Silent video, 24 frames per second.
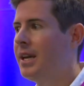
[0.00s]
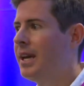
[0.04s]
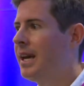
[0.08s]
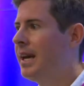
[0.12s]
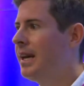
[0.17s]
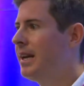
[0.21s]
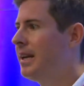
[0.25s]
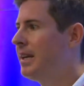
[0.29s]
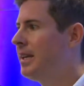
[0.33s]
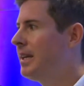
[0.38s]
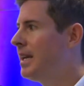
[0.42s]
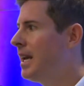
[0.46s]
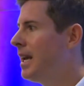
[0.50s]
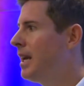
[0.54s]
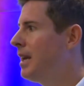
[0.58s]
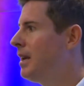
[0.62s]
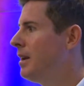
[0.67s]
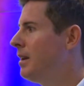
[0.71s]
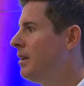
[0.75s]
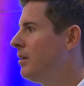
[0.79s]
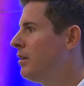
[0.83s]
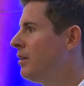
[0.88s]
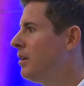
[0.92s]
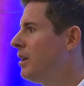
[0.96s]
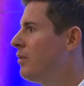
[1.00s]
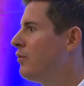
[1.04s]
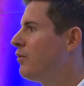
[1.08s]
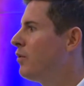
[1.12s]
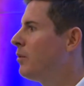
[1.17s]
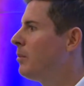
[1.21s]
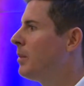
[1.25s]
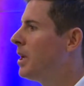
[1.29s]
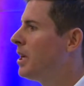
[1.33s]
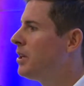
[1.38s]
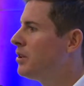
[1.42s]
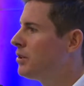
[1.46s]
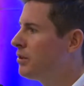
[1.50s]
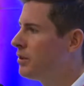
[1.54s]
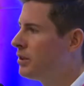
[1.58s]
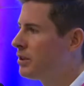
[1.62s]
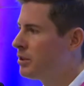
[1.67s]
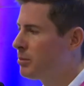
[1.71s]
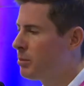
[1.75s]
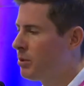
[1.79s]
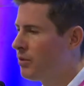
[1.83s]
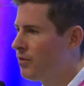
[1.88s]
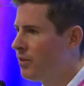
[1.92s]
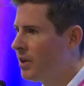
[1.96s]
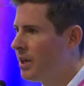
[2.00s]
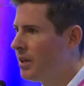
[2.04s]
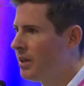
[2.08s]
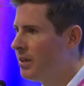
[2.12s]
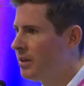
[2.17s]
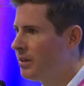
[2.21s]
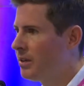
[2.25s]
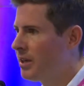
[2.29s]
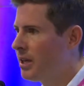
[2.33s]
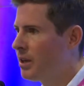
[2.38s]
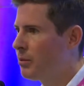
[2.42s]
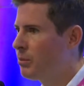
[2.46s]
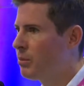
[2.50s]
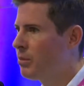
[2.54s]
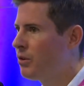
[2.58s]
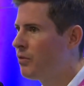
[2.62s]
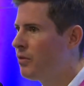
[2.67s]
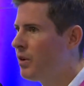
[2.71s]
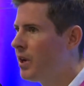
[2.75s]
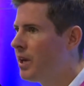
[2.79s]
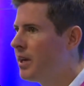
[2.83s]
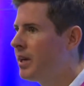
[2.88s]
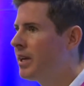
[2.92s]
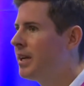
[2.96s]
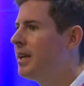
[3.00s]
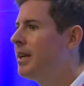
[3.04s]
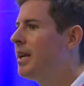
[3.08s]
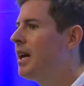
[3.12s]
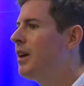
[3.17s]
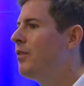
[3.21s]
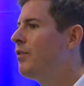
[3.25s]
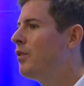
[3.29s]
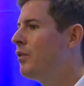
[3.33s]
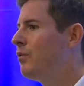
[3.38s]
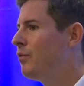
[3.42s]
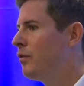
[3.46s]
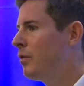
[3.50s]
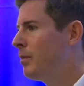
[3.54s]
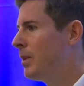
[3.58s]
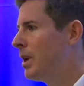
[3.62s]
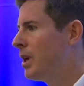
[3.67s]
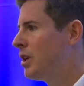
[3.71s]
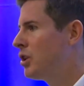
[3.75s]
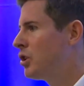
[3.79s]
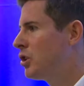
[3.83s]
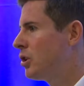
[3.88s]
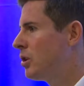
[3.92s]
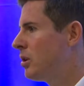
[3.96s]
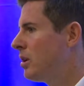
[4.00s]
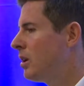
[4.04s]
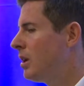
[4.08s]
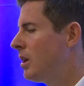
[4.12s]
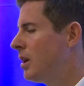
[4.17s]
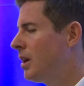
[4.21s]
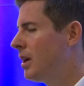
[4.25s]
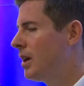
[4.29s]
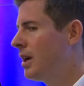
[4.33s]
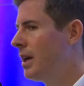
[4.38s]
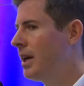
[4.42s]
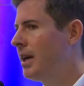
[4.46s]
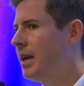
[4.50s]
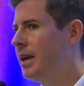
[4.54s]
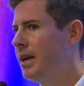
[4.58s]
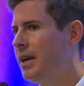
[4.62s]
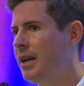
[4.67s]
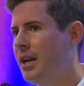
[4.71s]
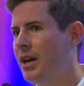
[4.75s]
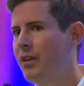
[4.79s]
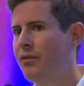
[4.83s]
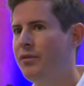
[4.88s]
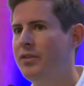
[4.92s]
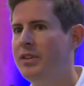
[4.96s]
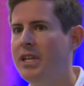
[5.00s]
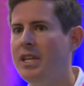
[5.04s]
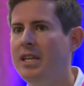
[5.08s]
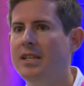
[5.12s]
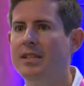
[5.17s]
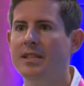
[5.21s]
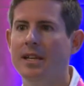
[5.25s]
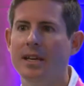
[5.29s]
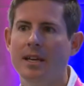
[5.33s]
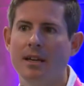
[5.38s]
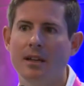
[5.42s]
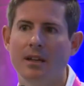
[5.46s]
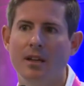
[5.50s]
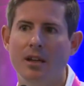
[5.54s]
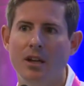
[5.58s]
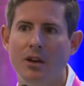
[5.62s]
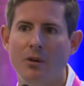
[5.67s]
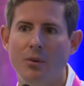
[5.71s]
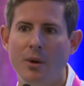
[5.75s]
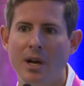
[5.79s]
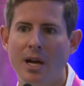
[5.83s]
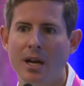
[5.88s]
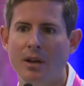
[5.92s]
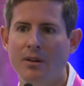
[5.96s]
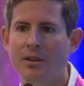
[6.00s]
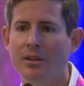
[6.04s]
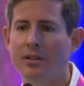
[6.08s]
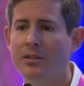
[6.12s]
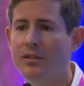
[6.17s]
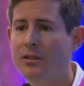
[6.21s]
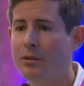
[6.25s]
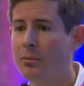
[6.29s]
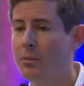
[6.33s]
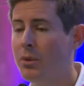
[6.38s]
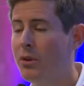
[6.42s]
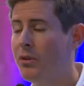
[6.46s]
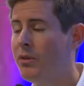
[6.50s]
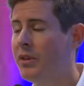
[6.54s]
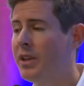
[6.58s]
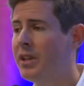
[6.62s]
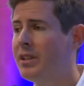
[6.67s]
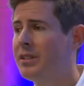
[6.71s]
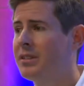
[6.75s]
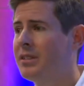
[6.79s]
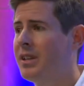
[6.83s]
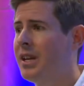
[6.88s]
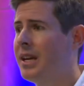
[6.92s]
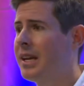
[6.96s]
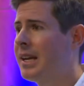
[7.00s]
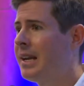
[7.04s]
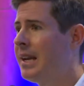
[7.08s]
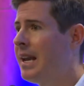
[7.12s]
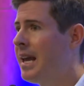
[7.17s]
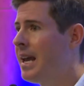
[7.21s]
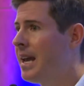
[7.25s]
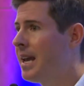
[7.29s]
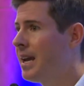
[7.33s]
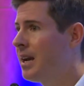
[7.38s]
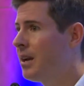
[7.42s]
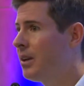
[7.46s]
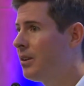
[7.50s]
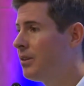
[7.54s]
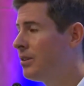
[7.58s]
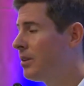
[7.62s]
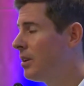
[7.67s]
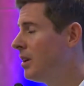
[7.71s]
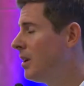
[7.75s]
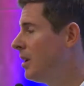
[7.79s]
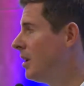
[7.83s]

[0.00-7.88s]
And again, the information that's provided in that, providing enough information and enough detail around simple things like layout.